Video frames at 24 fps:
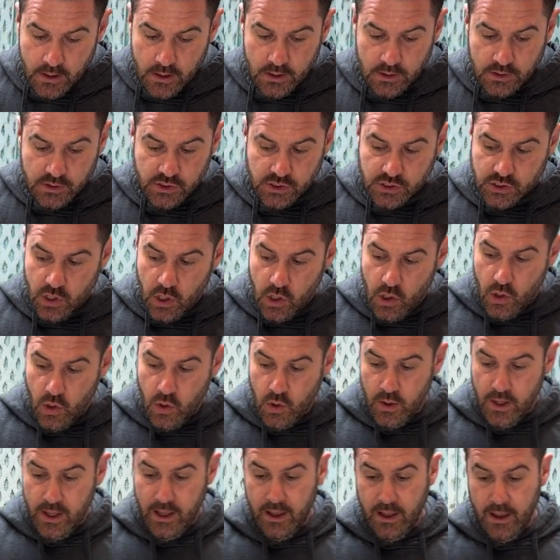
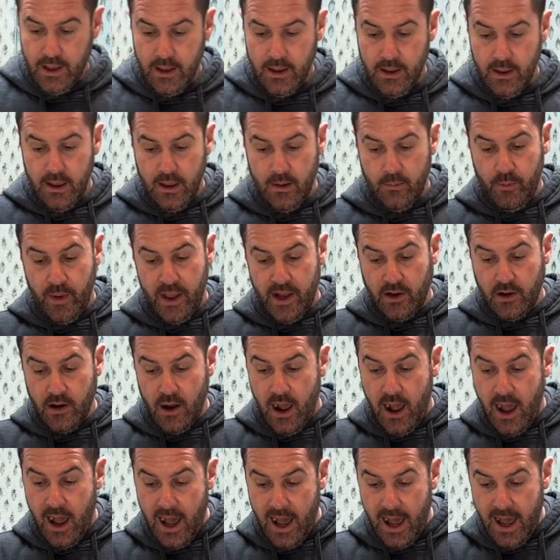so a better
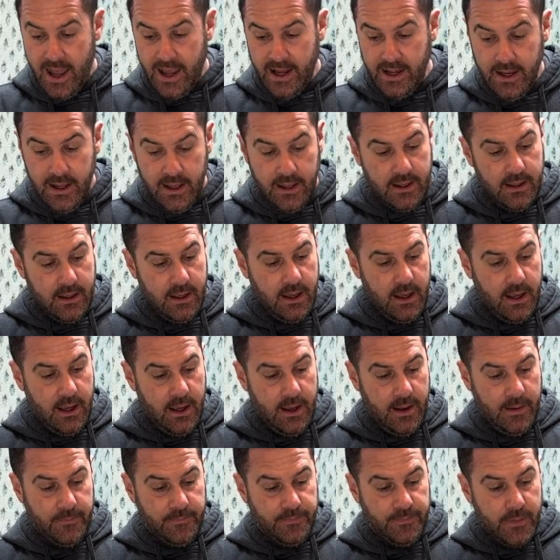hide.
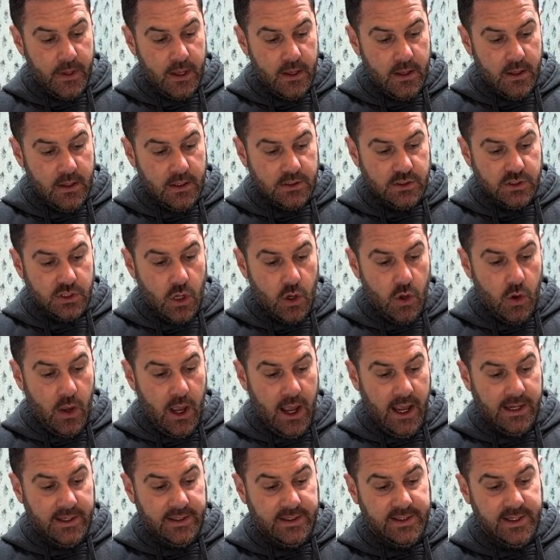So
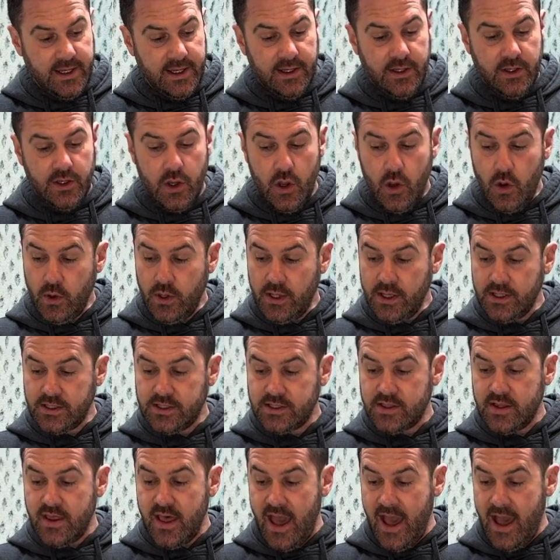I did
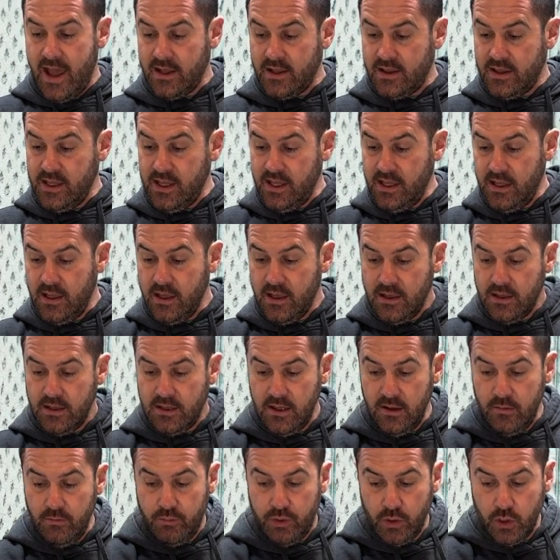notice that the
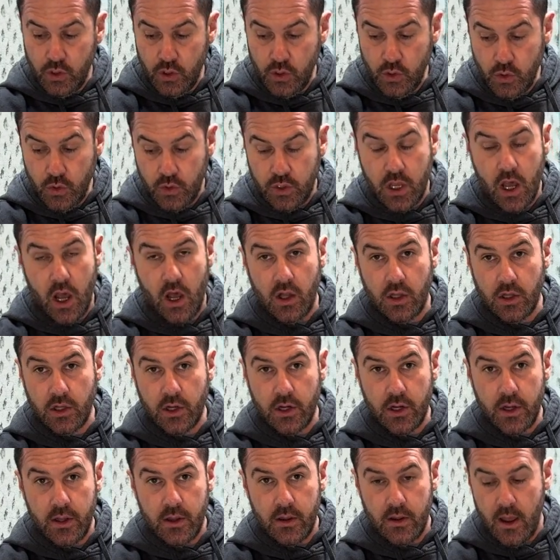blue
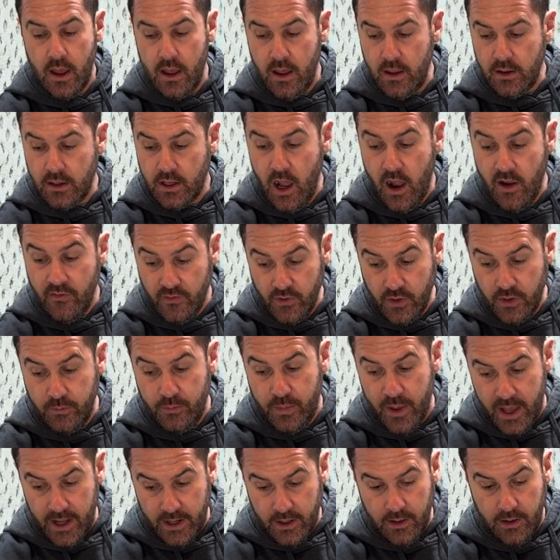colored covered
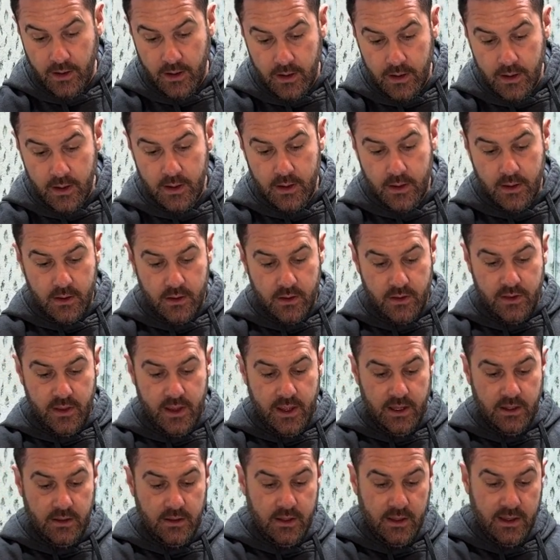better
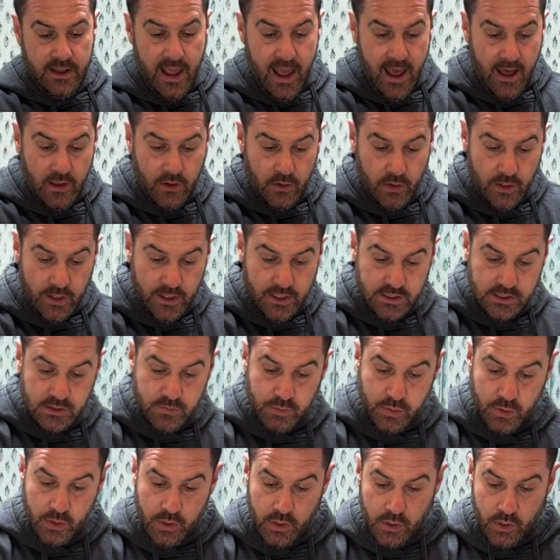than the Gallery's
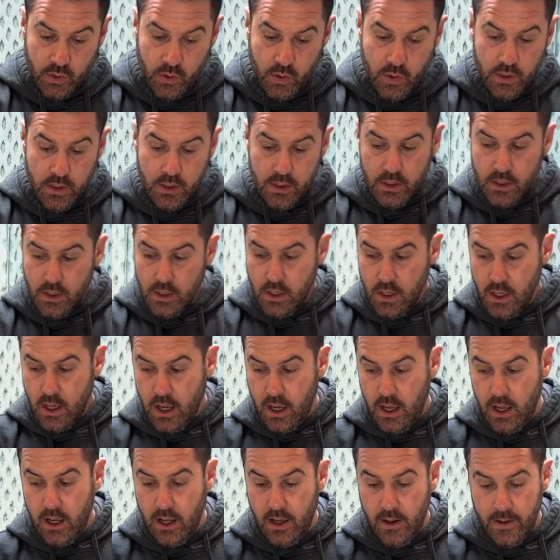blue.
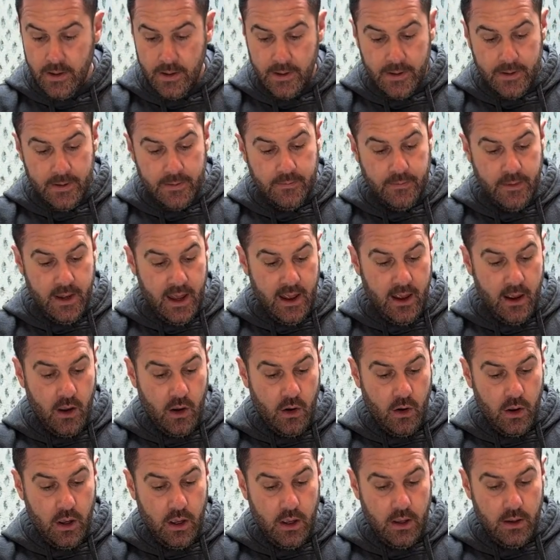
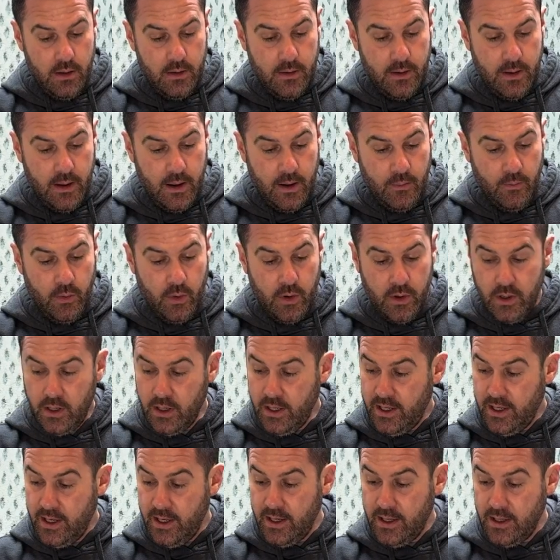Now I'm going to
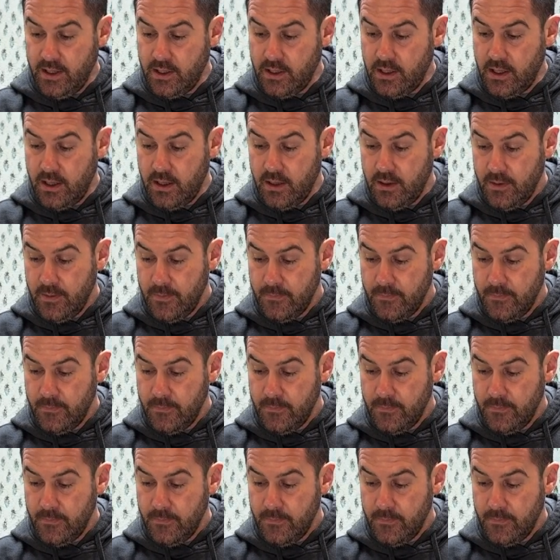get into,